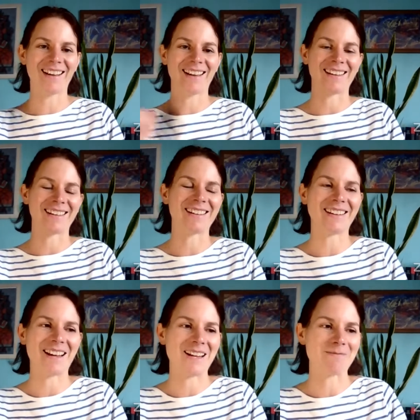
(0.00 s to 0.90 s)
And
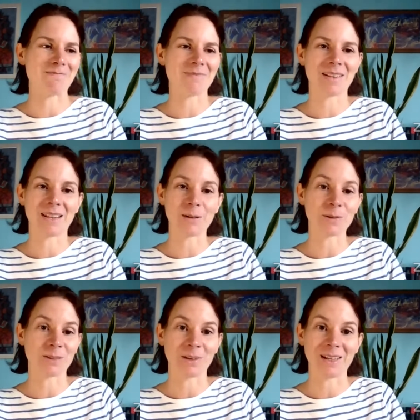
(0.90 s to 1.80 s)
that
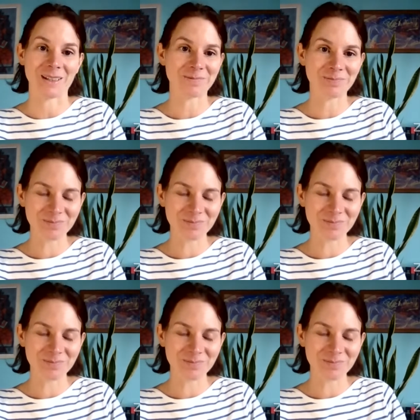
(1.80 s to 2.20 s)
was great.